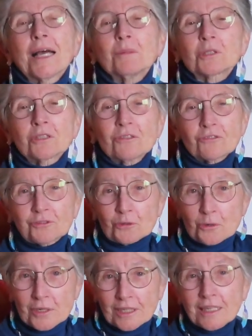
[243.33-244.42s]
absolute
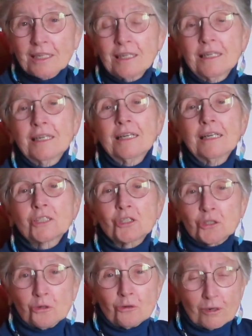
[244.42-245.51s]
Florida
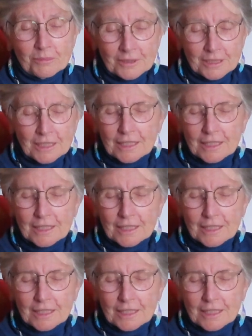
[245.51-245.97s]
storm.